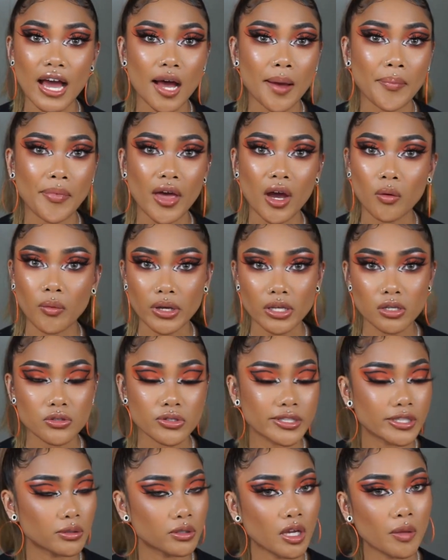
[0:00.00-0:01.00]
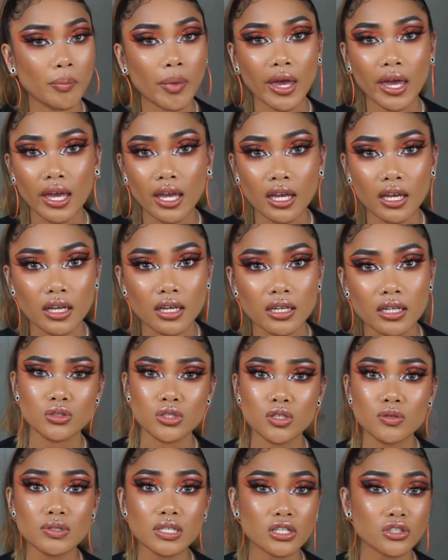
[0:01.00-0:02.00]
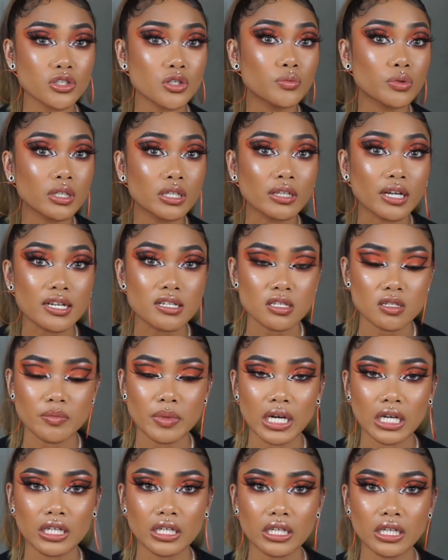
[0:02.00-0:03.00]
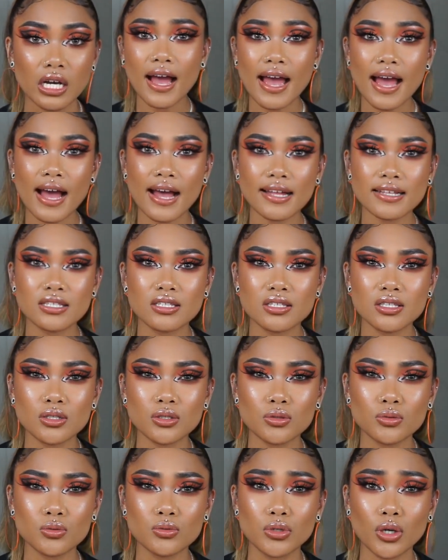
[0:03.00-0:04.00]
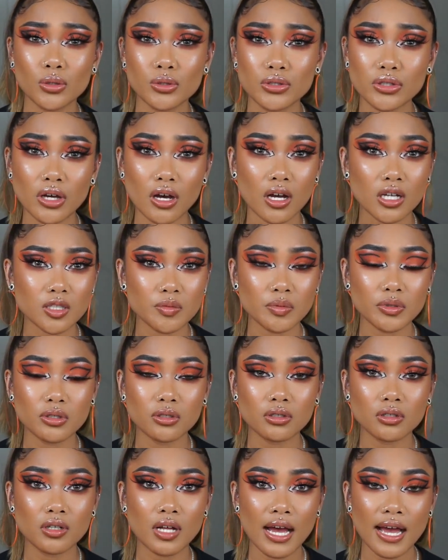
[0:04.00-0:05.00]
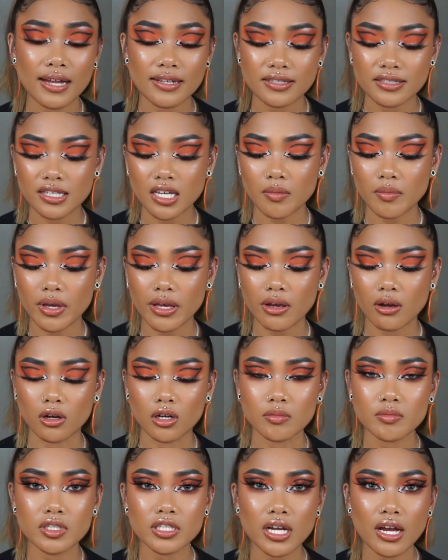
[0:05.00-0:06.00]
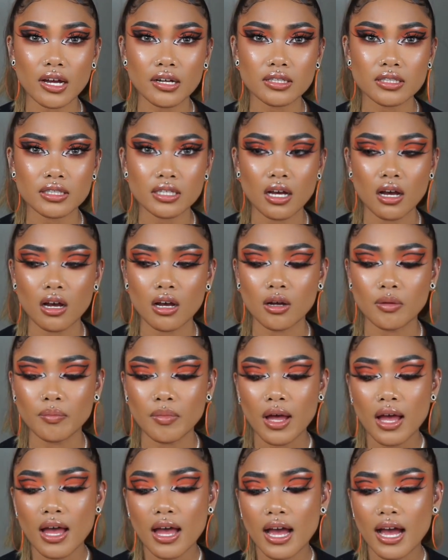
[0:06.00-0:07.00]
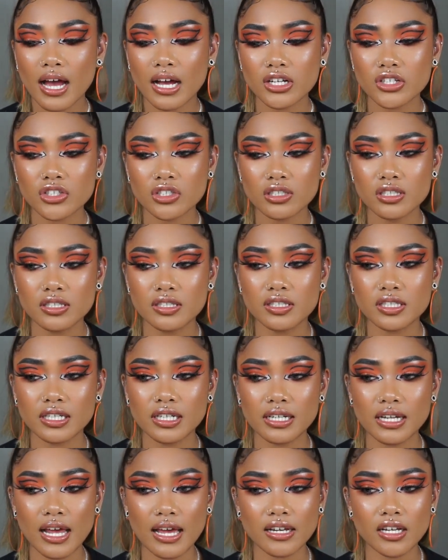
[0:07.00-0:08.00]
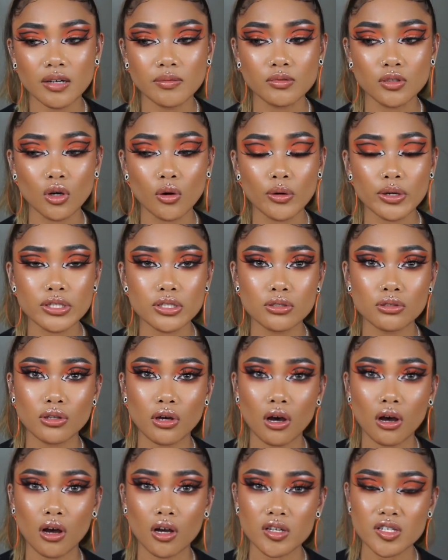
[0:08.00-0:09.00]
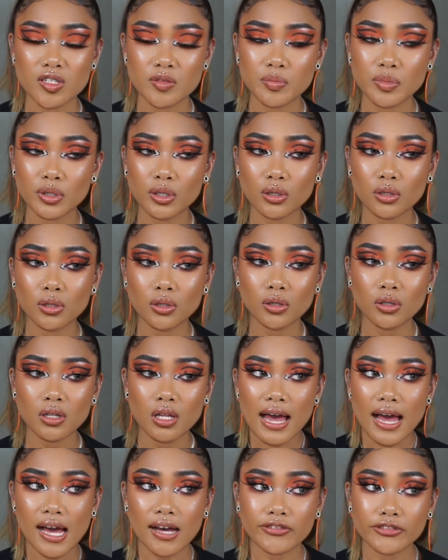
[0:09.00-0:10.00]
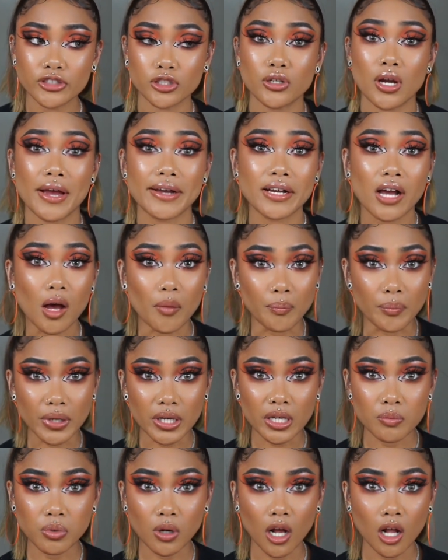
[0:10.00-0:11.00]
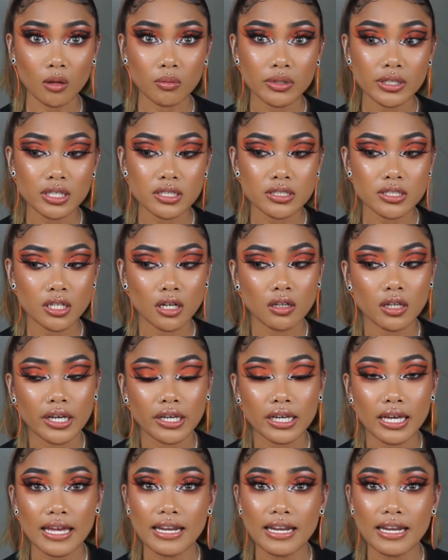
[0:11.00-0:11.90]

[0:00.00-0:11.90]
app, that way you still get paid. She was actually really nice about it. I had to go to the hospital, I had to get my arm checked. um, I actually didn't end up going to the hospital after I got bit, probably until like